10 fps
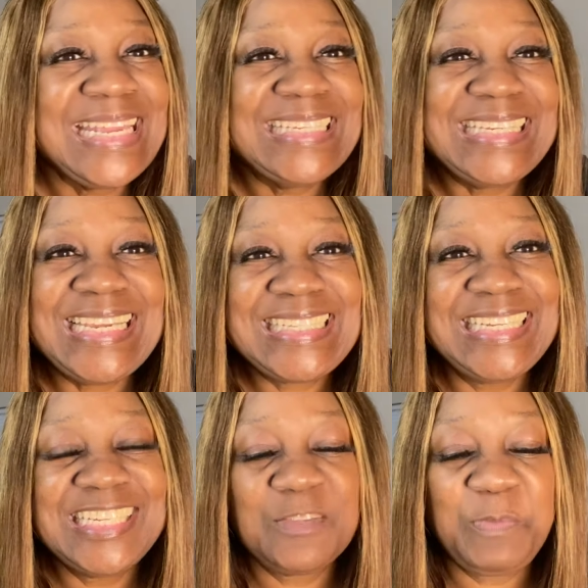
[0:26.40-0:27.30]

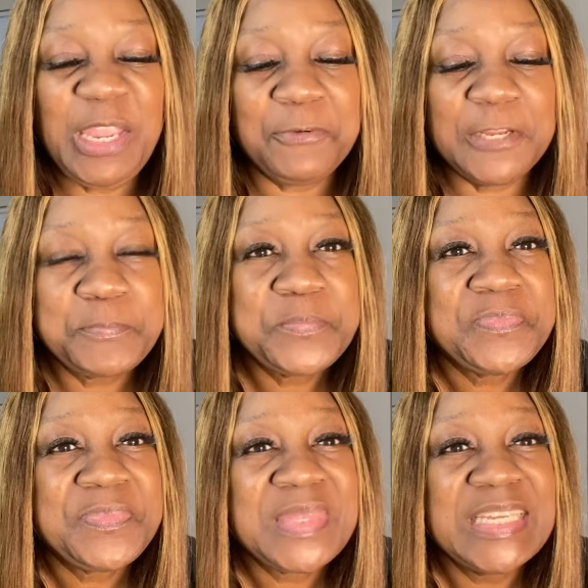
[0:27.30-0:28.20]
testing the spirit
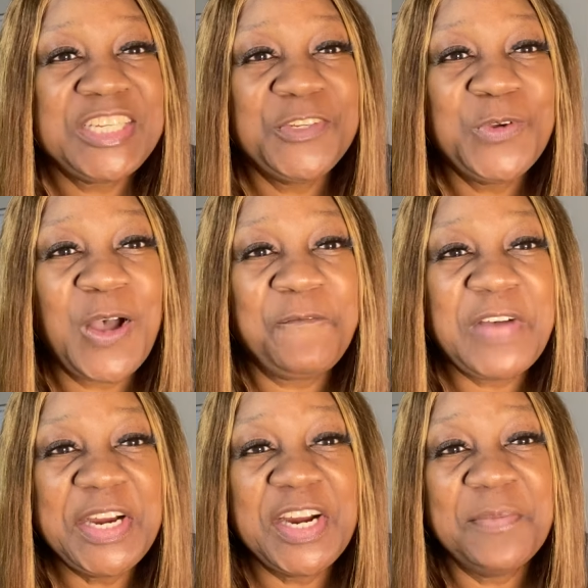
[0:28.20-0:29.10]
to
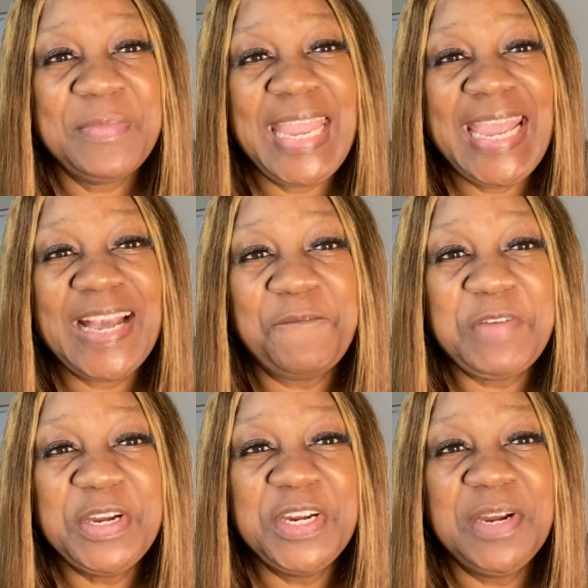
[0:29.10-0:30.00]
affirm and
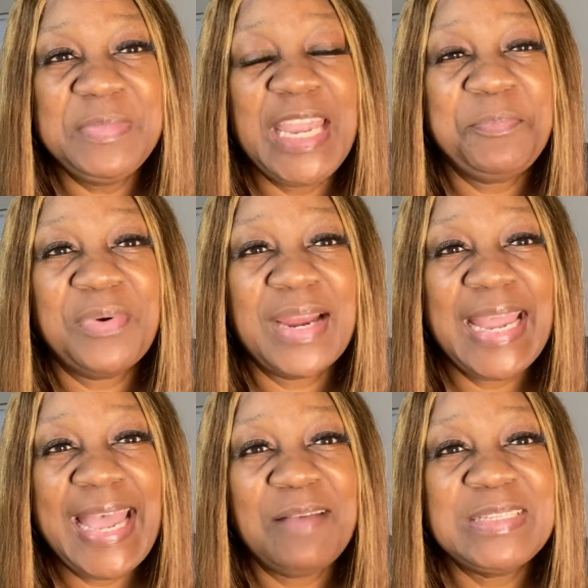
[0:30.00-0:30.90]
confirm that
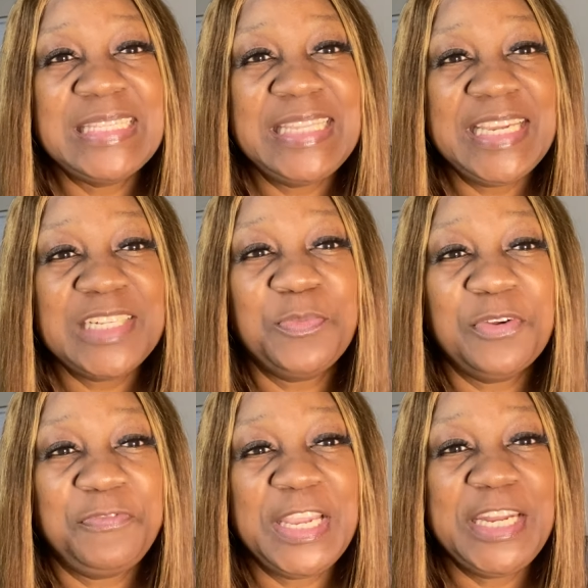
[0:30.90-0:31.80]
perhaps this
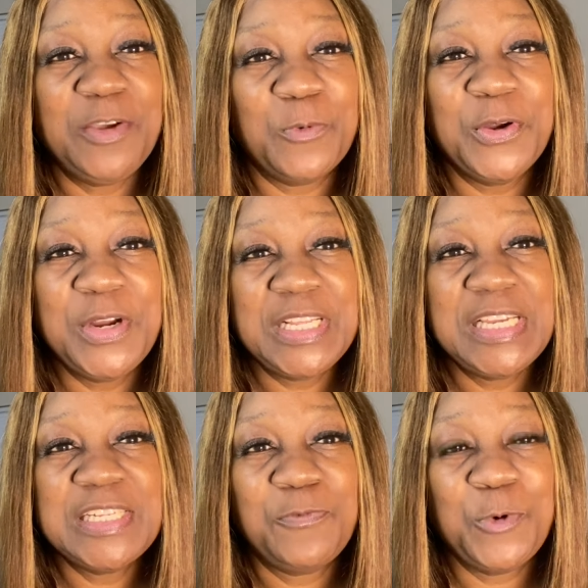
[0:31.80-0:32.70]
prophetic word
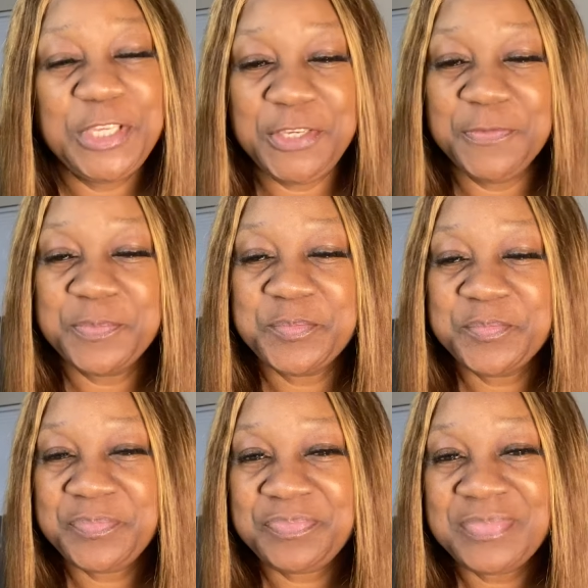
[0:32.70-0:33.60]
is for you.
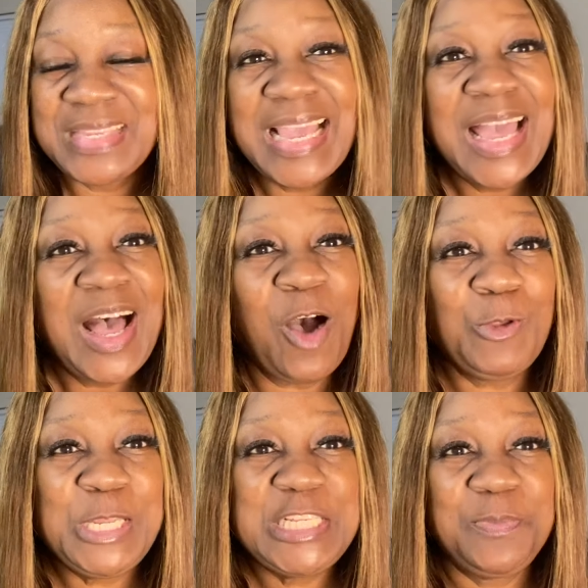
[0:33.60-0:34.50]

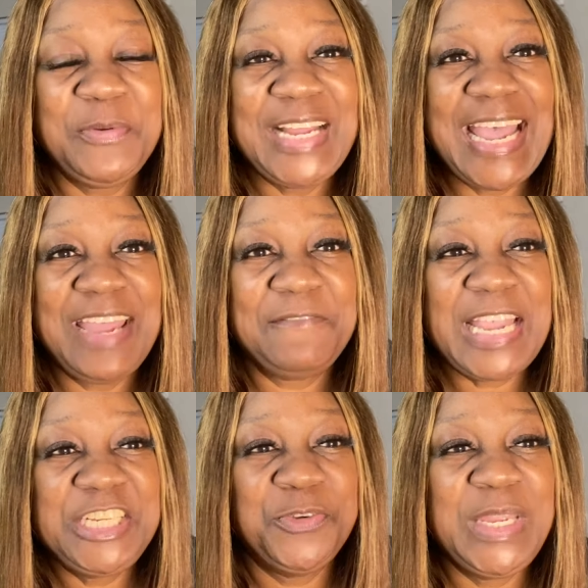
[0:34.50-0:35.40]
Holy Spirit, I
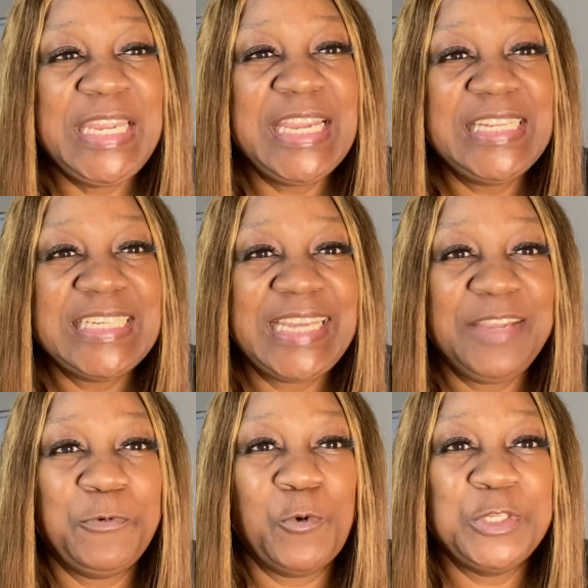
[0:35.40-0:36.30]
invite you in to
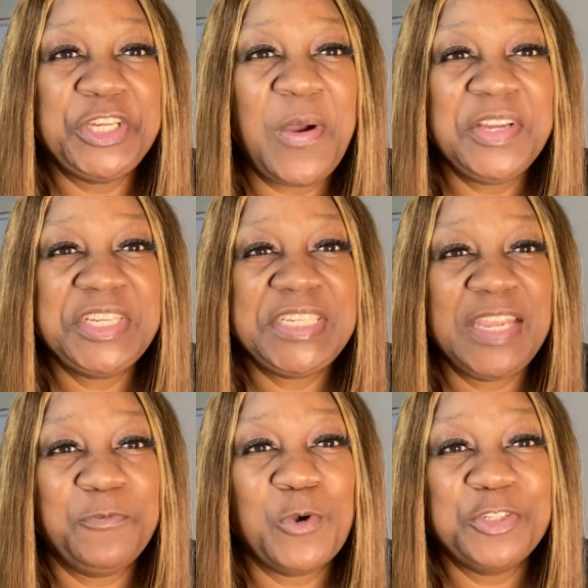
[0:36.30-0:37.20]
take full charge, to
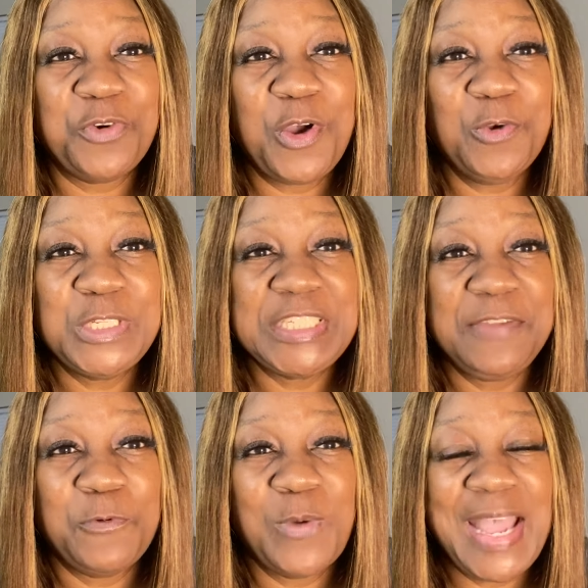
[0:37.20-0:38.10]
take full control, to
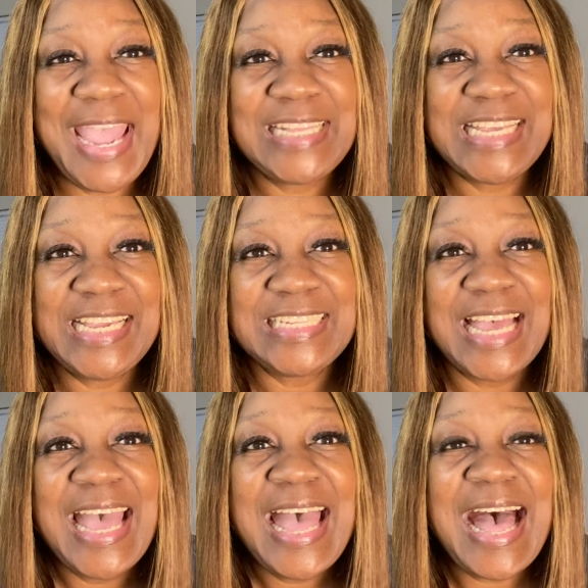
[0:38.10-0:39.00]
take full access.
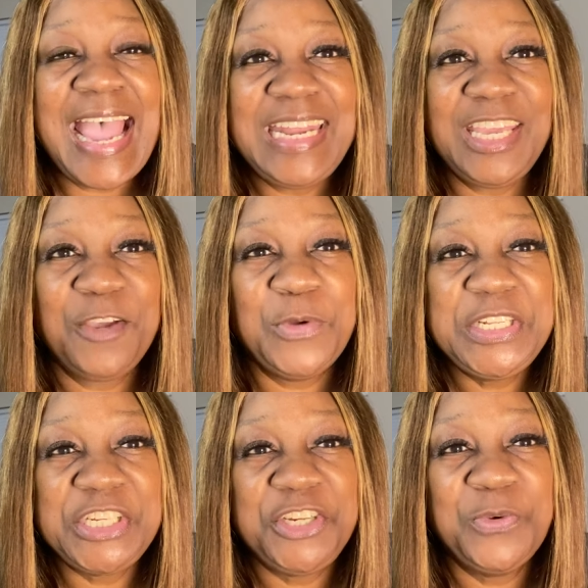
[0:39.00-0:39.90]
I
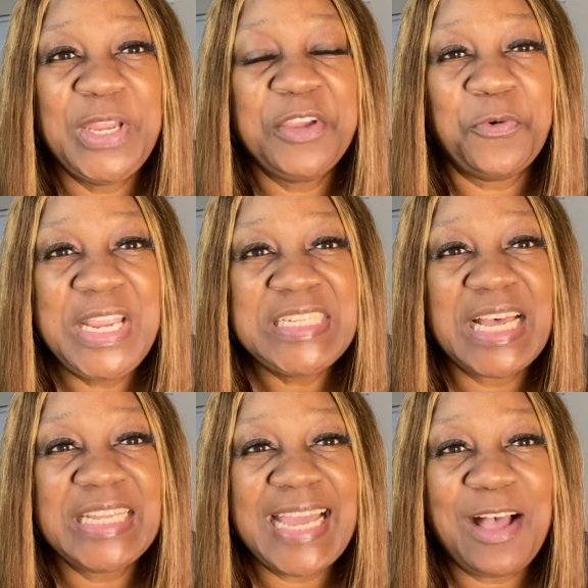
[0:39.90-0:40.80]
decrease as you increase.
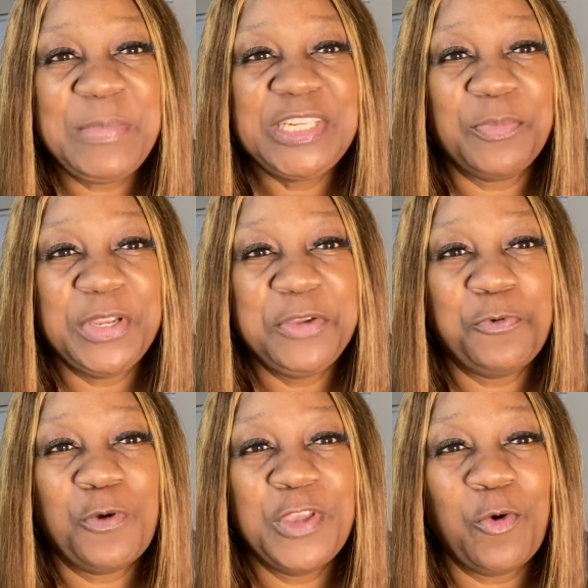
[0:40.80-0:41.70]
Allow me to bring
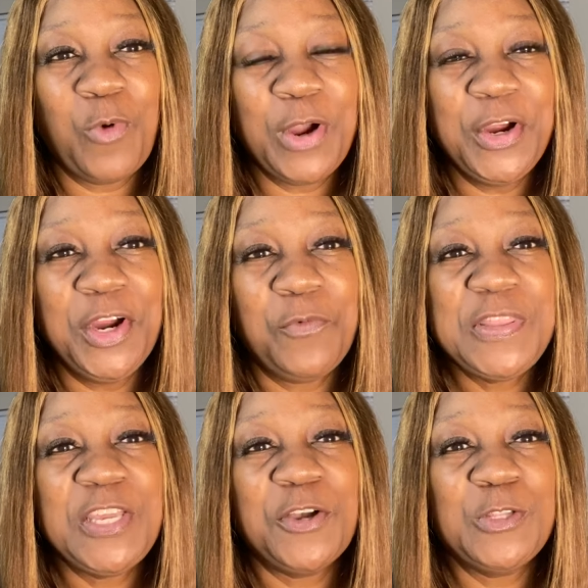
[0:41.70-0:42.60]
forth your word
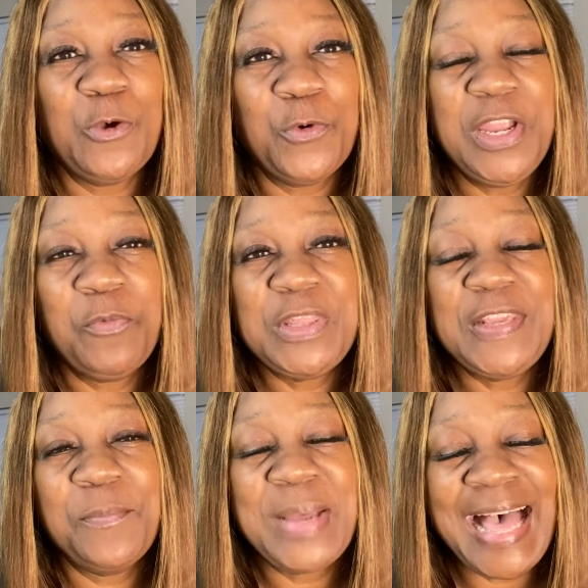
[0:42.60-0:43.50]
with your glory, with
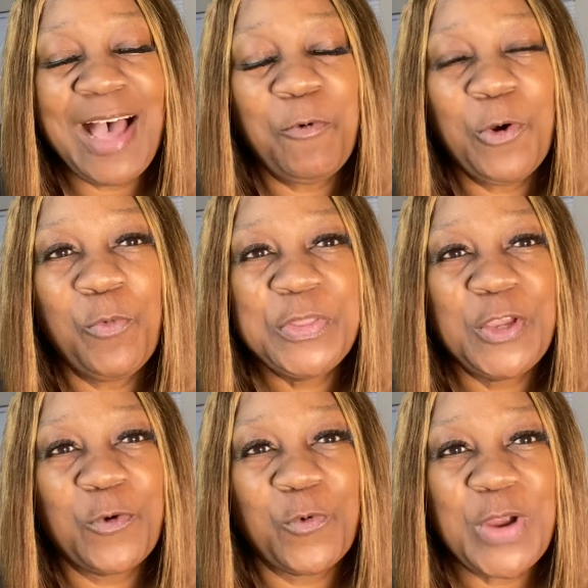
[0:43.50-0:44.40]
your power, with
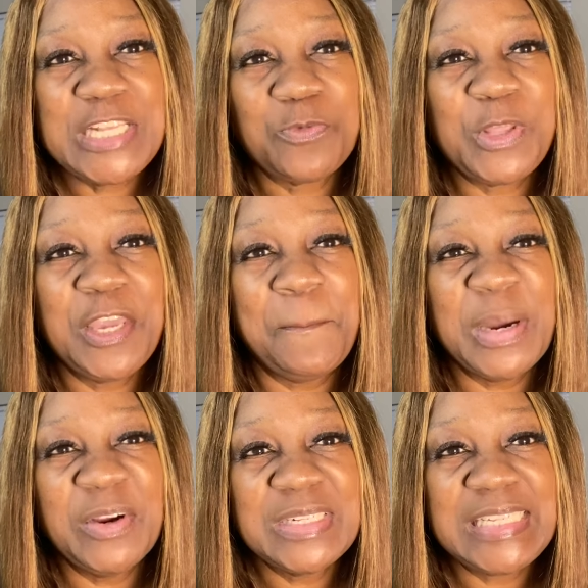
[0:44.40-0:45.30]
your grace, with your
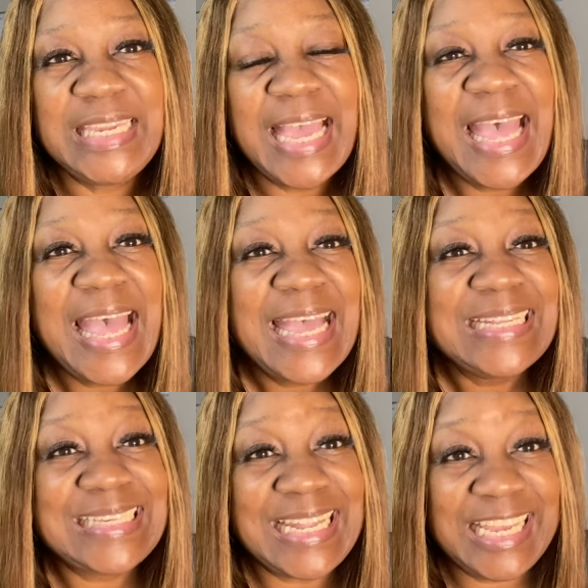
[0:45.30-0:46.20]
mercy,
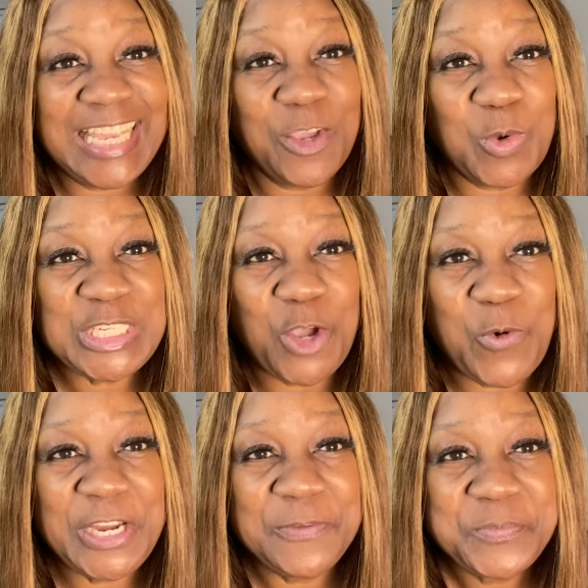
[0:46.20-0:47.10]
telling your
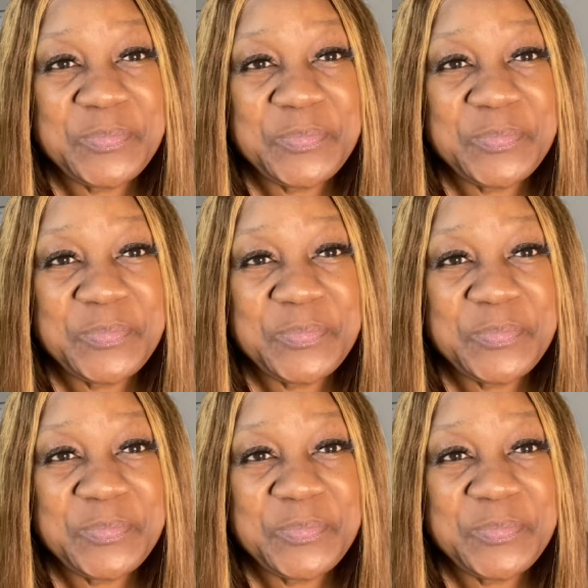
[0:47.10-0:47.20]
story